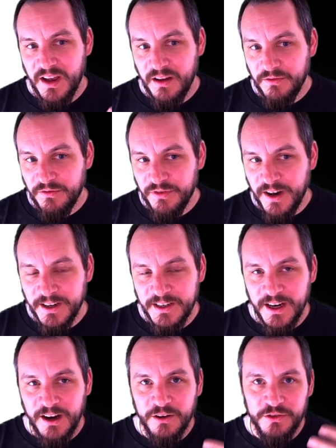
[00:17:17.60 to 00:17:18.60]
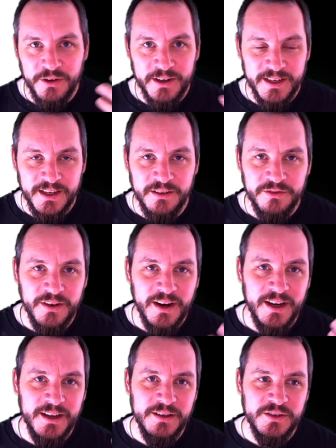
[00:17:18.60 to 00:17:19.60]
find out or
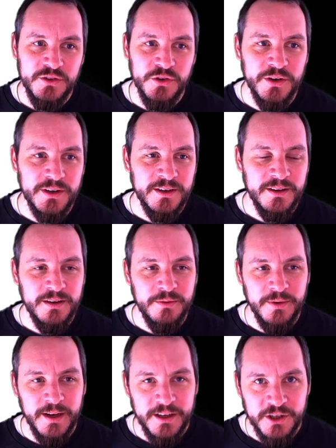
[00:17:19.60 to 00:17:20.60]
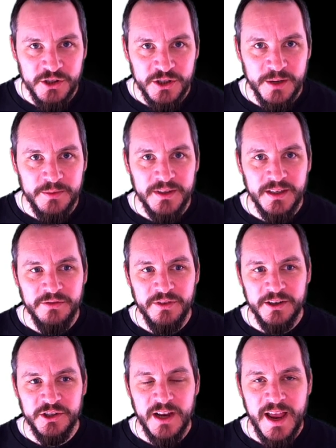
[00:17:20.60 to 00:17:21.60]
identify certain relationships in the
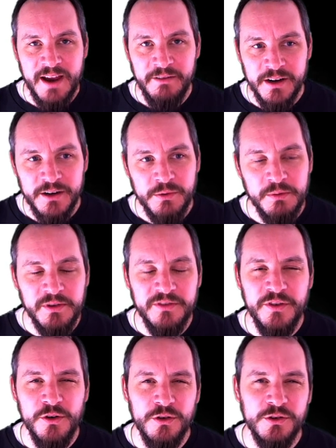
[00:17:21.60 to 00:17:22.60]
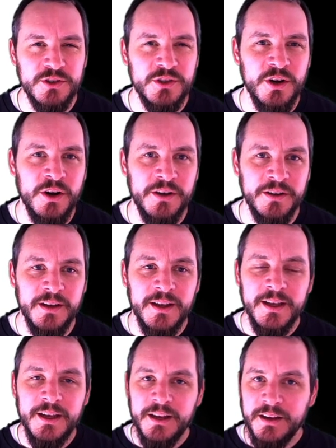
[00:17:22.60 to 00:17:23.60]
financial area. We will focus on
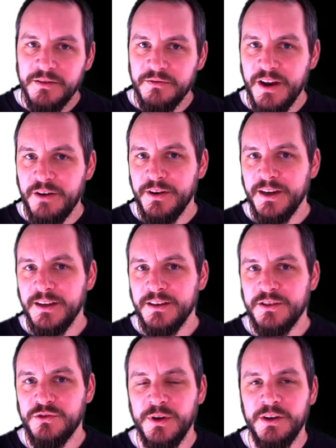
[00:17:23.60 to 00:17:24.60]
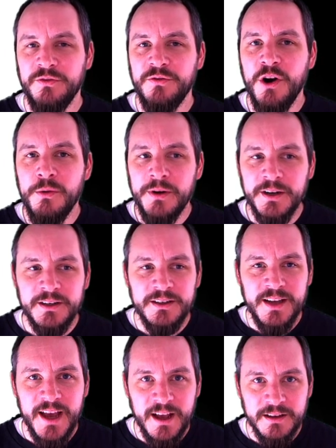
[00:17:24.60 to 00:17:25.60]
very straightforward
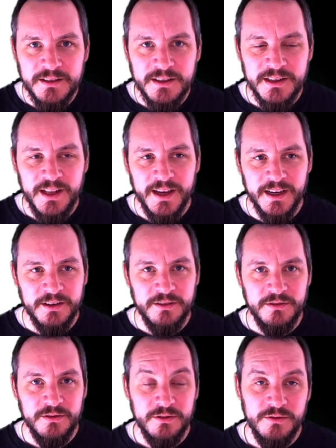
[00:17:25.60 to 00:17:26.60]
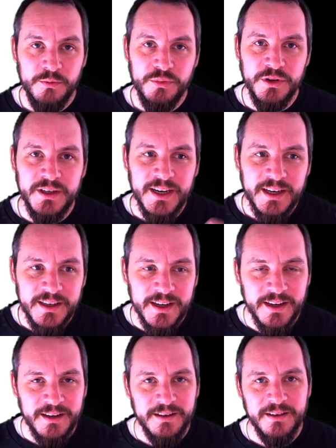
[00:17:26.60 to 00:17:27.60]
tasks like
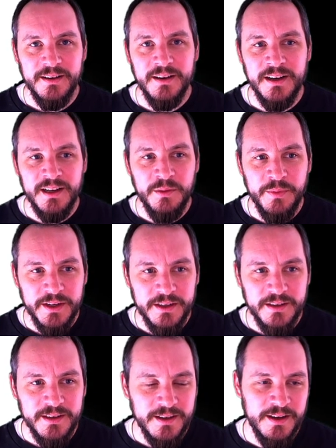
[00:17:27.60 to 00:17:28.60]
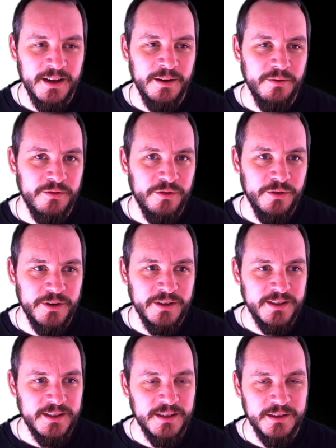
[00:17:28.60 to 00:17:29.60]
predicting a little bit, for
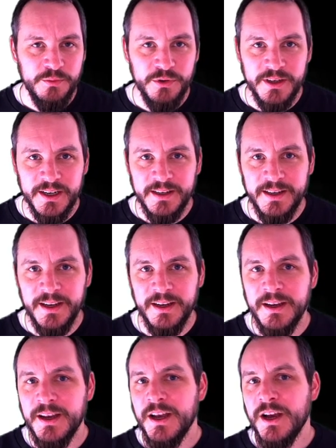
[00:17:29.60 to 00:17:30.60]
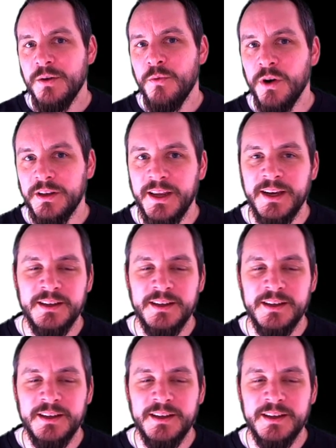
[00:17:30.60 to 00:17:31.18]
instance, predicting what